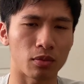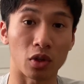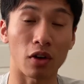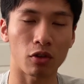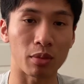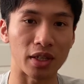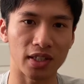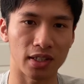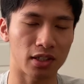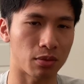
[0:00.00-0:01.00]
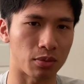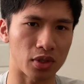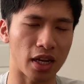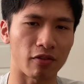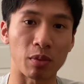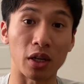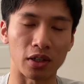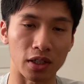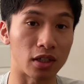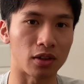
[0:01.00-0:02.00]
government systems have
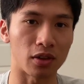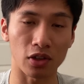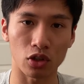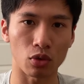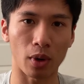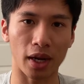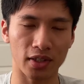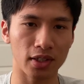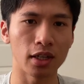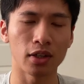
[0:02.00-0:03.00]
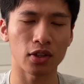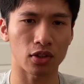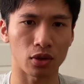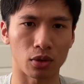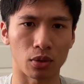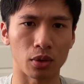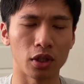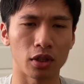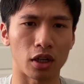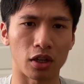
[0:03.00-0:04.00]
been in the US. So
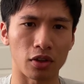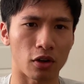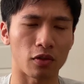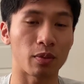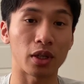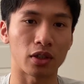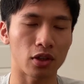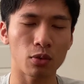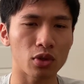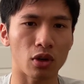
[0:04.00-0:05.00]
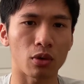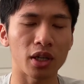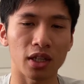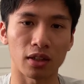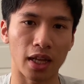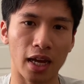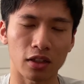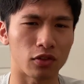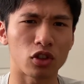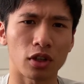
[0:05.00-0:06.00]
uh, there have been there was already a lack
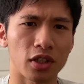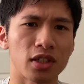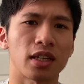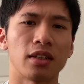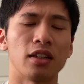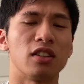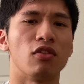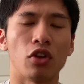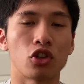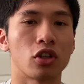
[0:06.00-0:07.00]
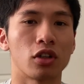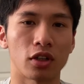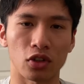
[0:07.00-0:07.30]
of trust and a division, a